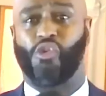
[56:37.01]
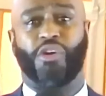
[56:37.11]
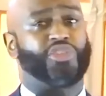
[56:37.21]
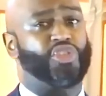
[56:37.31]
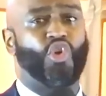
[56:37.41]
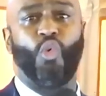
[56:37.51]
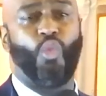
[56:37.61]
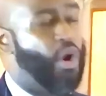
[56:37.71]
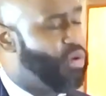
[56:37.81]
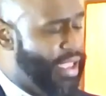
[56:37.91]
You have
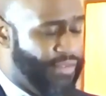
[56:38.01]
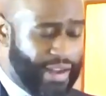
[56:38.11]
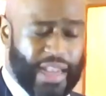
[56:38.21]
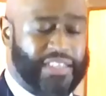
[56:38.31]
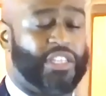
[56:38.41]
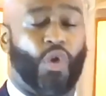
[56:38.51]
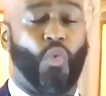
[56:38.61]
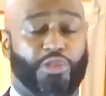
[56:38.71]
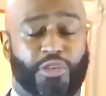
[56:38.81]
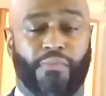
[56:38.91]
Christians who won't even
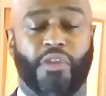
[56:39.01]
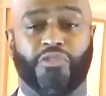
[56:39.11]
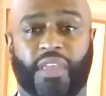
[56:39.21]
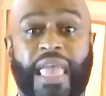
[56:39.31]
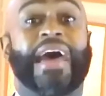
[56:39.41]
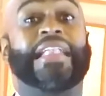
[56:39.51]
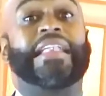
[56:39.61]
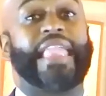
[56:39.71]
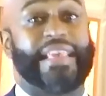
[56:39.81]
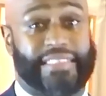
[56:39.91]
listen to worship music
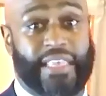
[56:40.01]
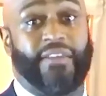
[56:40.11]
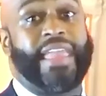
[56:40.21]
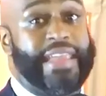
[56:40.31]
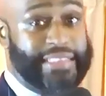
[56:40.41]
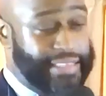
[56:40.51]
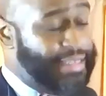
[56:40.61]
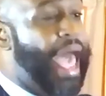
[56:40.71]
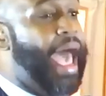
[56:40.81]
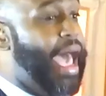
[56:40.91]
unless they're
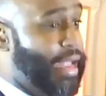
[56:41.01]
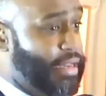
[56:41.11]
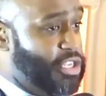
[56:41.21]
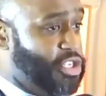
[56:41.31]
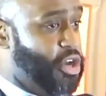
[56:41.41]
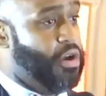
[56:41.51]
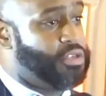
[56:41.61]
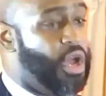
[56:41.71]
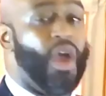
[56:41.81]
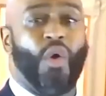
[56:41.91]
inside the
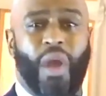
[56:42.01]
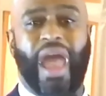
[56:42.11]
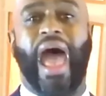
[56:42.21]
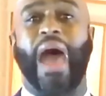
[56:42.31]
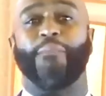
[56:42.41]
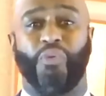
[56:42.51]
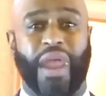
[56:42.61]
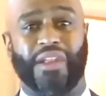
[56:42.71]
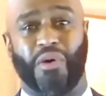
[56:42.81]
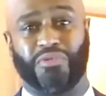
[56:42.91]
church. Where well,
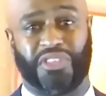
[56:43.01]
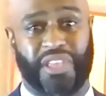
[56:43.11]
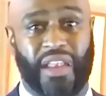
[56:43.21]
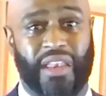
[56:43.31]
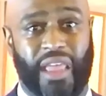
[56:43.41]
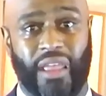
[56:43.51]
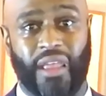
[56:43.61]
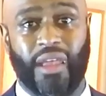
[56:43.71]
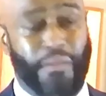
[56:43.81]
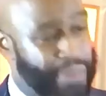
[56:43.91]
I prayed on
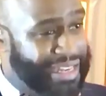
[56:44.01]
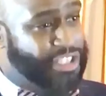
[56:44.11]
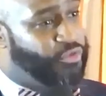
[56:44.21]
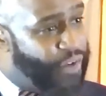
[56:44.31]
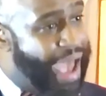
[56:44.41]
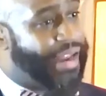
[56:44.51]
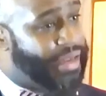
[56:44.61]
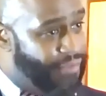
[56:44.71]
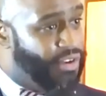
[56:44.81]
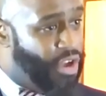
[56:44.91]
Sunday. But did you
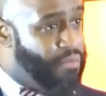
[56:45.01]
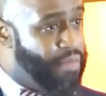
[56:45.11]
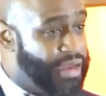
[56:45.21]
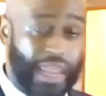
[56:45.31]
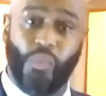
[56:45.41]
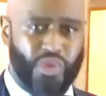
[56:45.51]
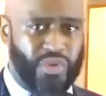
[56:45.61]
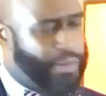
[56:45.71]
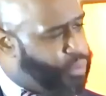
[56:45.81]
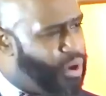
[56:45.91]
fight a devil on
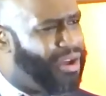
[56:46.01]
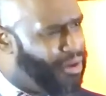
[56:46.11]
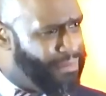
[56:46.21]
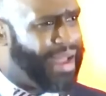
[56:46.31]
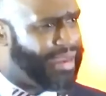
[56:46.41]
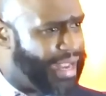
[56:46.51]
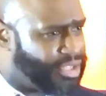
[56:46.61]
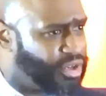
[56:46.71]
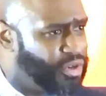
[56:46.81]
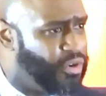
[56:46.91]
Monday? Well, you need to pray on
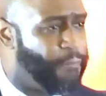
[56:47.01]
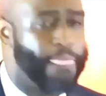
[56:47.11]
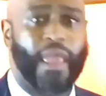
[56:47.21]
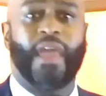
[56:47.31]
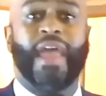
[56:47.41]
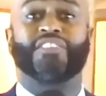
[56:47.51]
Monday too.